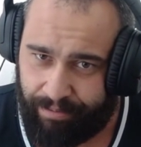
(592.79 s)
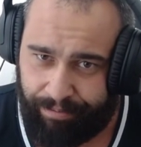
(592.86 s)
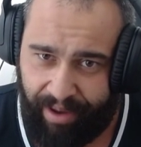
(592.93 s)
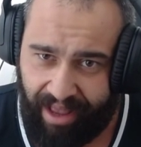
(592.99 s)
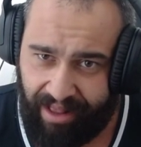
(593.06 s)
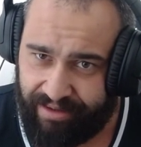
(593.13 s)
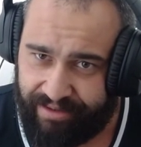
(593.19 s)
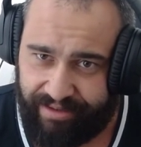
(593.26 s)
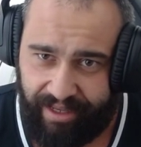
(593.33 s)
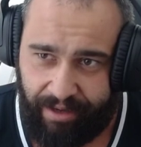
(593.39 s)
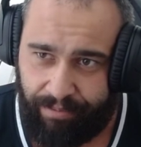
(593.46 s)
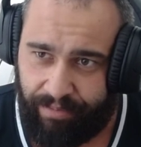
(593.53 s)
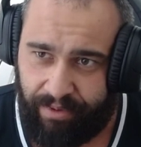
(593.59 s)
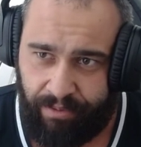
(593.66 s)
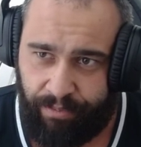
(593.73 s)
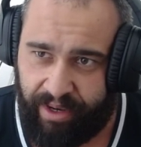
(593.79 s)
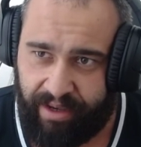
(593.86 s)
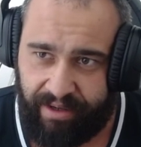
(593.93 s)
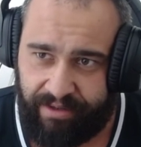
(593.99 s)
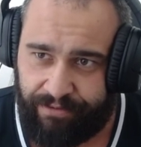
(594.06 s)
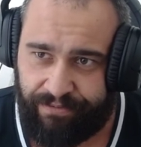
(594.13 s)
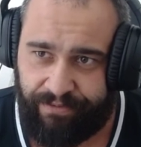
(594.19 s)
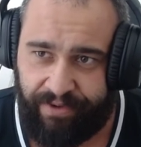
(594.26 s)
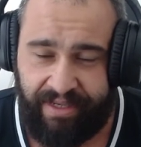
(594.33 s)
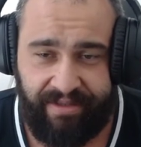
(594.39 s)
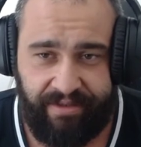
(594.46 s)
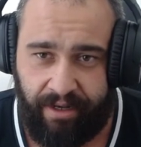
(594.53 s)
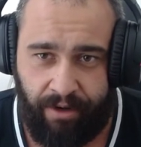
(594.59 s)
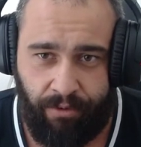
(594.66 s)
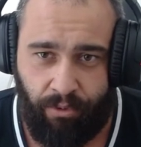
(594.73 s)
balanced thing, because Vince
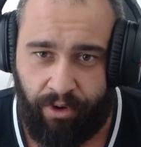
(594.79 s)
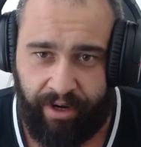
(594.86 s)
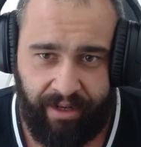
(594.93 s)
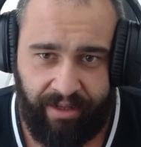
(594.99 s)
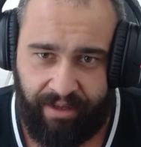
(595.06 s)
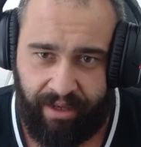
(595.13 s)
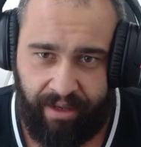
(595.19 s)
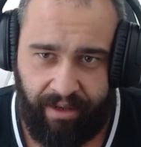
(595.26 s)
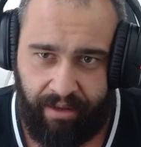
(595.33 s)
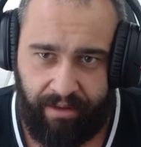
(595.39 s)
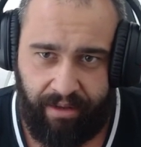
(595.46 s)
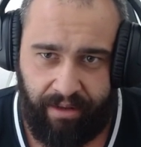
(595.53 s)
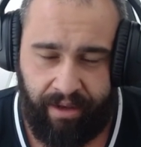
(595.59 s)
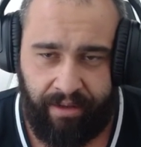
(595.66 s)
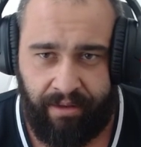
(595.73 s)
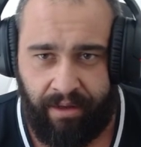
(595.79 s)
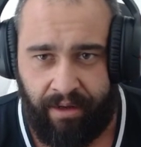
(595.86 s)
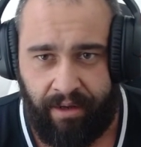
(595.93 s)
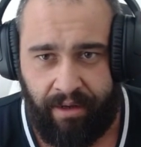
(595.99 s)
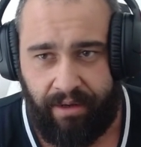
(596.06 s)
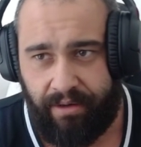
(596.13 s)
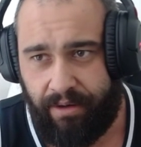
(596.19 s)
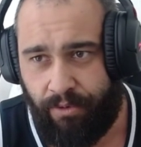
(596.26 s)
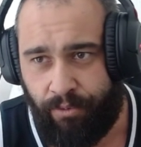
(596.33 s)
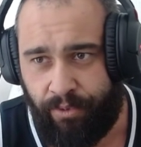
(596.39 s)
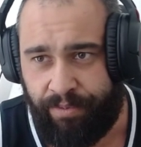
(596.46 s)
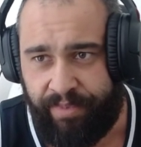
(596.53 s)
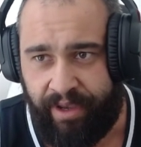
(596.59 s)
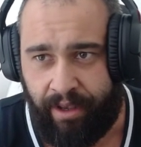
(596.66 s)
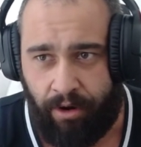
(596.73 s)
didn't want in
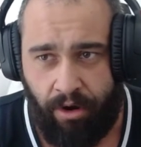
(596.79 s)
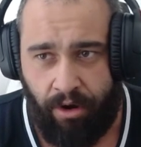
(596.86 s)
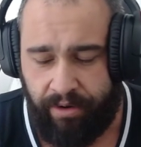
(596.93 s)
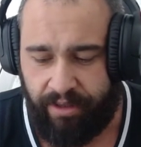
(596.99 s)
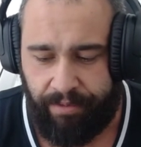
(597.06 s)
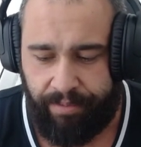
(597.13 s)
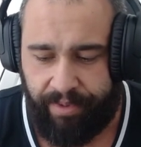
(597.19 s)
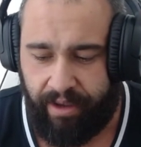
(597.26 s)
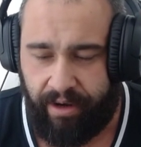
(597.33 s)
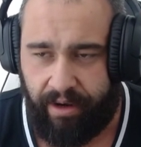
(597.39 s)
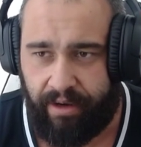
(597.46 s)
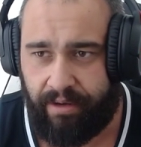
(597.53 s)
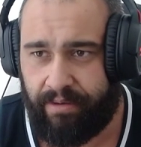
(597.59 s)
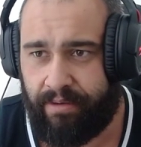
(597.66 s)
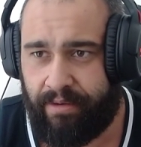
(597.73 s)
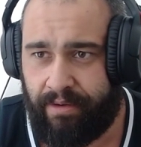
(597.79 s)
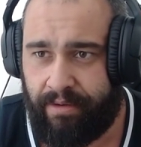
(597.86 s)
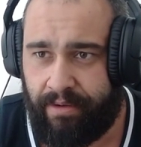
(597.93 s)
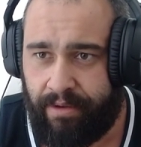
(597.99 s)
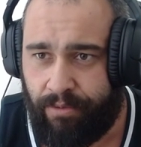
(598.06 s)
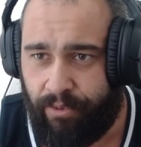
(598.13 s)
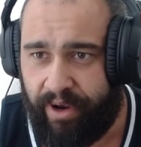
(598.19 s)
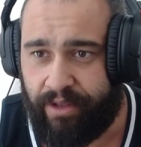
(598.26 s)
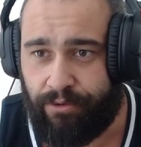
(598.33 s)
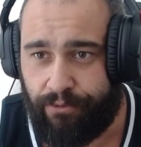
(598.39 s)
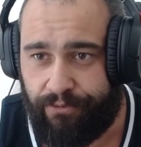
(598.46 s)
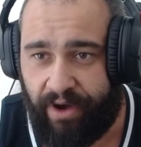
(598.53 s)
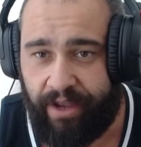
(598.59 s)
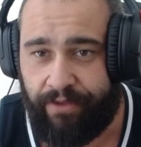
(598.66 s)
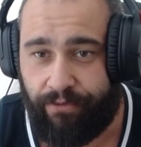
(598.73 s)
with me at all in the beginning. We had to
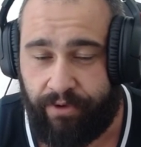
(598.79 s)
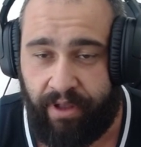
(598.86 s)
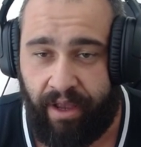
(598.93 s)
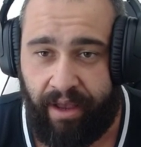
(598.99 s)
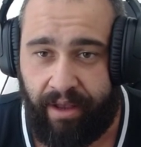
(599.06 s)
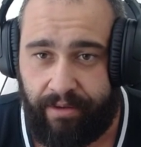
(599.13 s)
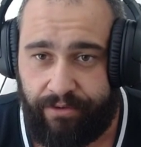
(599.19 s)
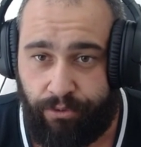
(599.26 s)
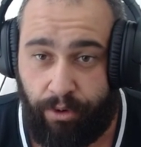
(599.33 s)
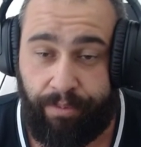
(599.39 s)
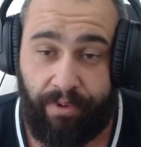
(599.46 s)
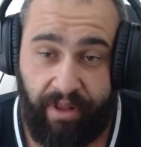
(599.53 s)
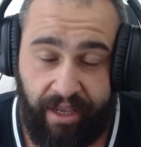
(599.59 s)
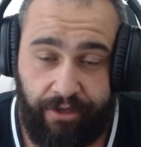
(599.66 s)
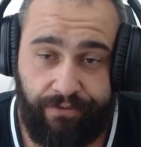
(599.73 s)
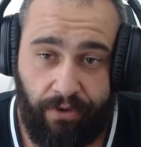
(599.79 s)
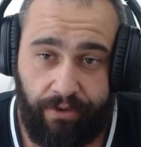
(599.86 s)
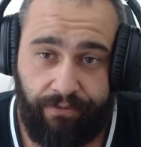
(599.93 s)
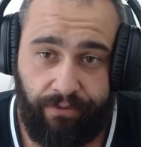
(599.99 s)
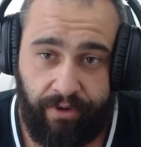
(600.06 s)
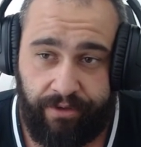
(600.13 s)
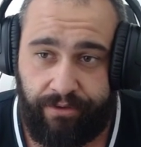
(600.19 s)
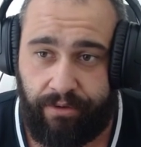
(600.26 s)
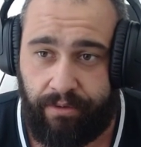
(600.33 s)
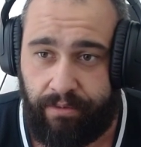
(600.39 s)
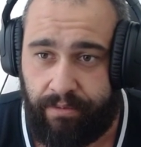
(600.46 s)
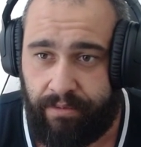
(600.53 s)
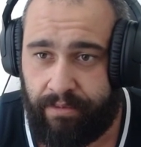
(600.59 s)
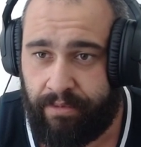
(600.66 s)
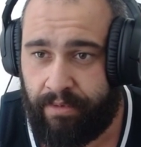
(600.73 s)
fight for that. Triple H fought for it too.
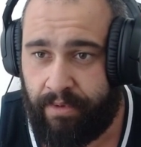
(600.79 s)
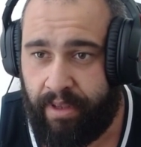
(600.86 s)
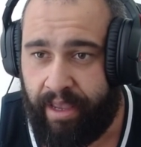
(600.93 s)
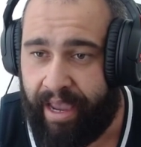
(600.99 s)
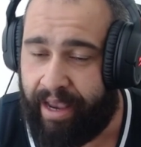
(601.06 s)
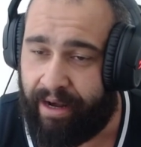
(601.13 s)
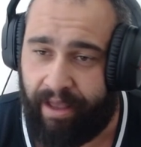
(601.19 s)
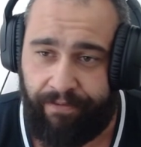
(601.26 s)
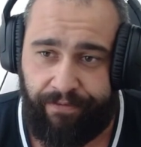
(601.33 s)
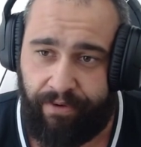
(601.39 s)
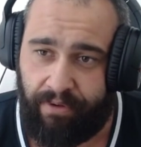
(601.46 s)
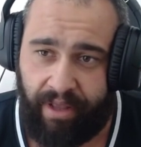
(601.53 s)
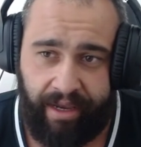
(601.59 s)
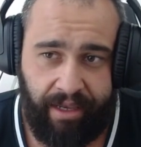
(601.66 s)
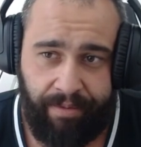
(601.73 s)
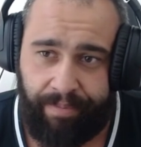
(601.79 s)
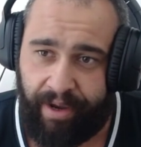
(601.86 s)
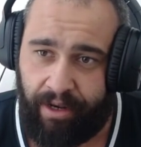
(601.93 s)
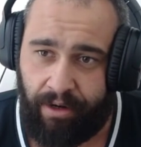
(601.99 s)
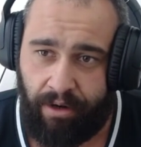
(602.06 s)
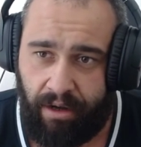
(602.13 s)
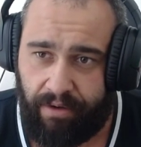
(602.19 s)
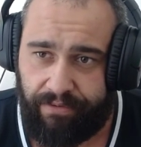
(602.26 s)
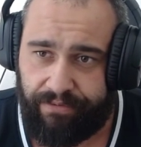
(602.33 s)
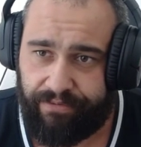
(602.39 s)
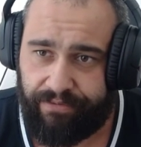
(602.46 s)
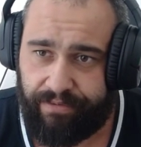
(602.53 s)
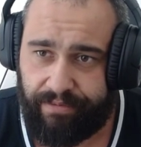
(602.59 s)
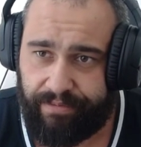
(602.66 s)
And I feel like it paid off.